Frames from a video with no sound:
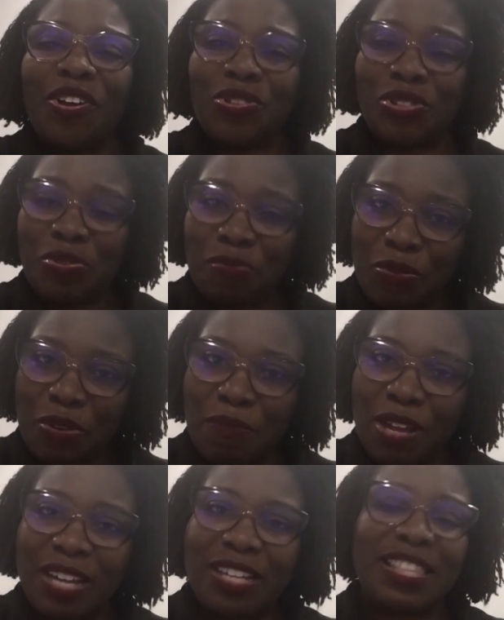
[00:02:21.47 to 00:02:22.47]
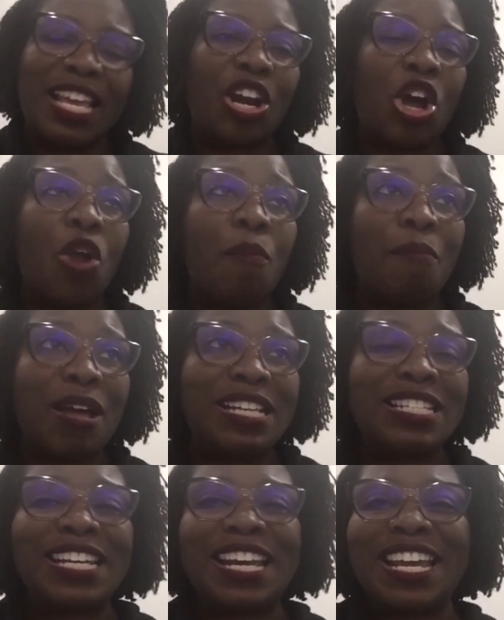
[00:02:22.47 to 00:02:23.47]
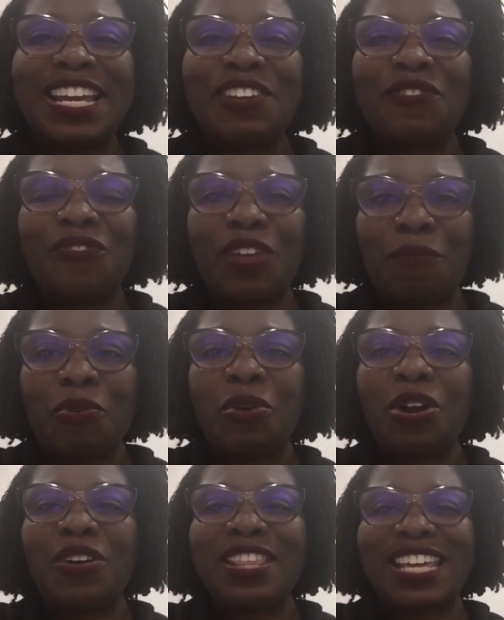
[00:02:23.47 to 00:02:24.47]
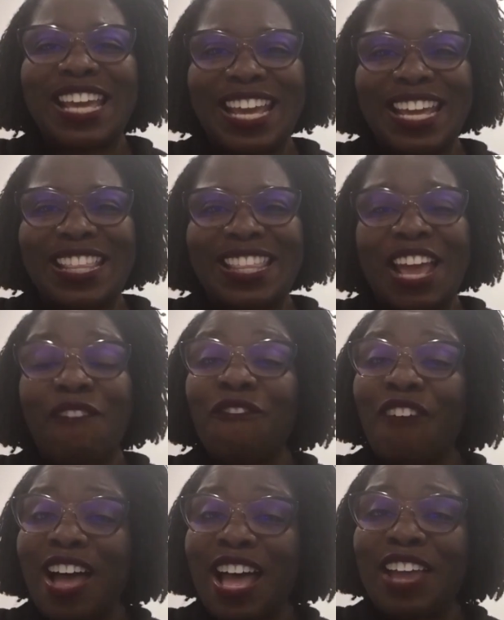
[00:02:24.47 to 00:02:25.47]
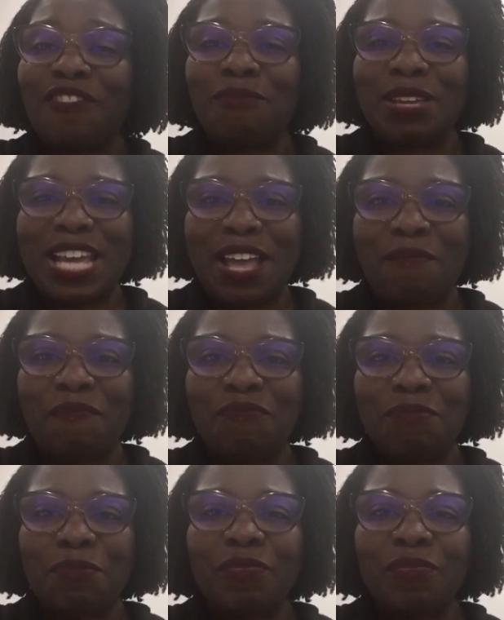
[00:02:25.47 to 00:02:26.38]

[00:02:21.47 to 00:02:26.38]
Also be reminded that on Monday, February the 8th at 5 p.m.,